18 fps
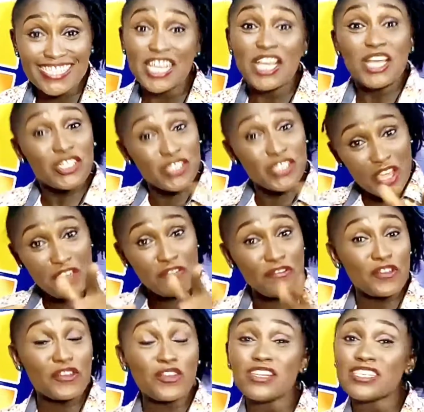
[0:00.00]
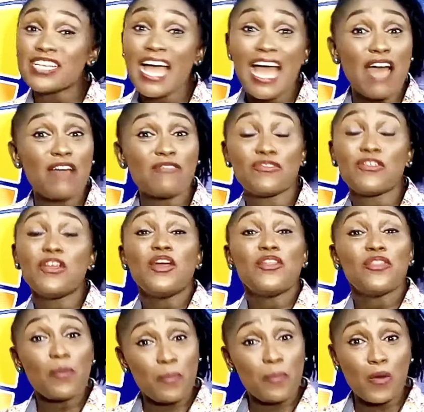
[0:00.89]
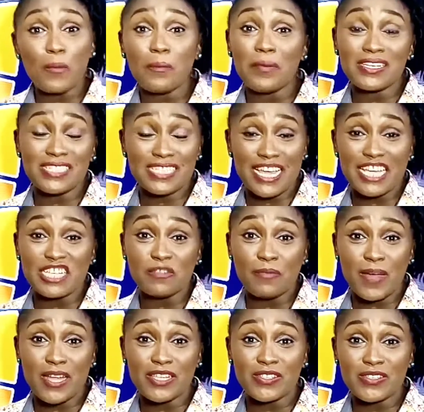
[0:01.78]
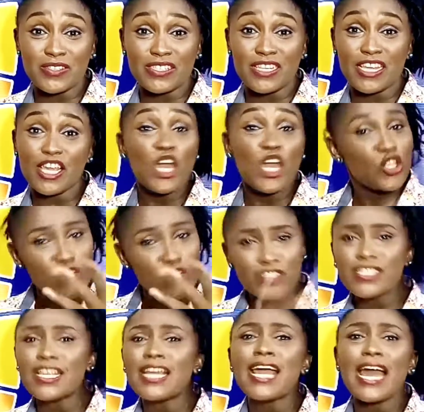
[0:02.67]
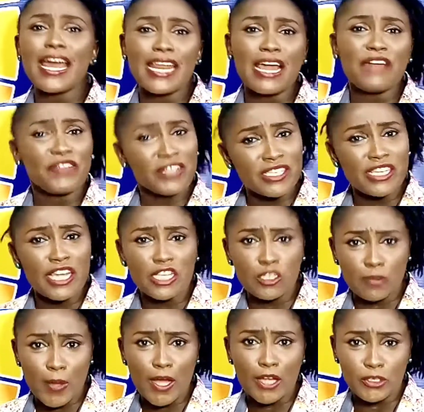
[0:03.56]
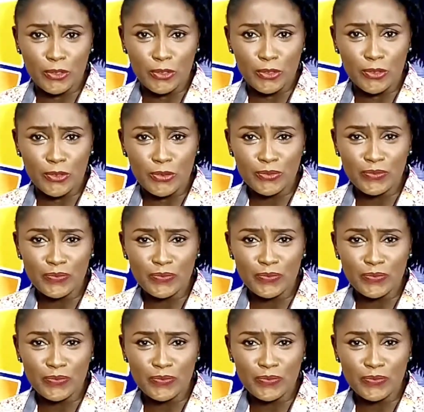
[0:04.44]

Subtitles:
So if you don't have the proper sketch pad today, you still can have a sketch pad, you know.